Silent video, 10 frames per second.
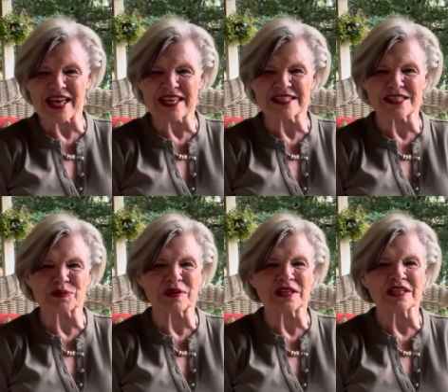He says,
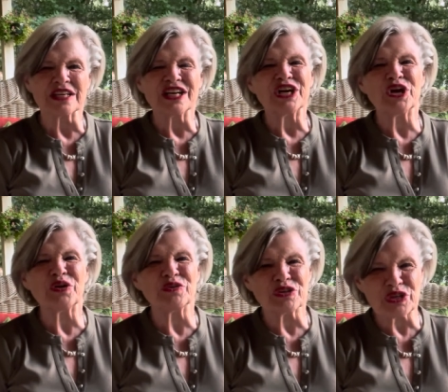Well, who
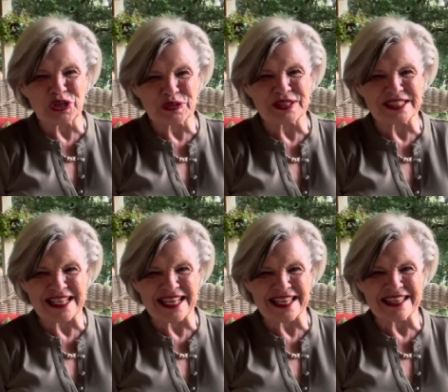do you
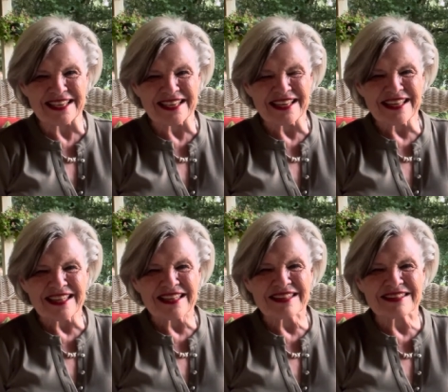say
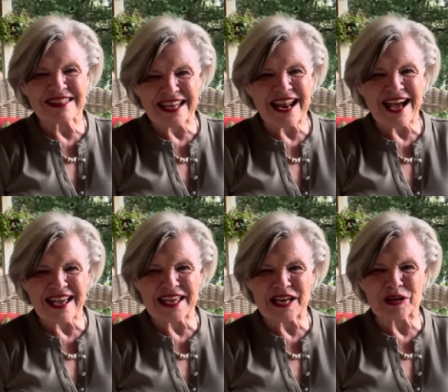that I
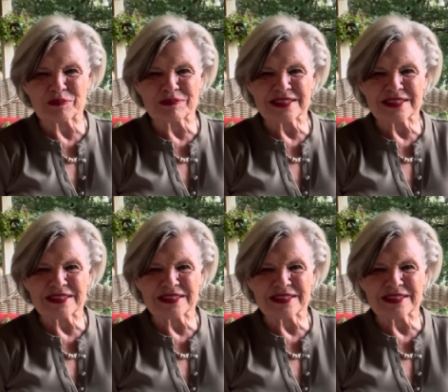am?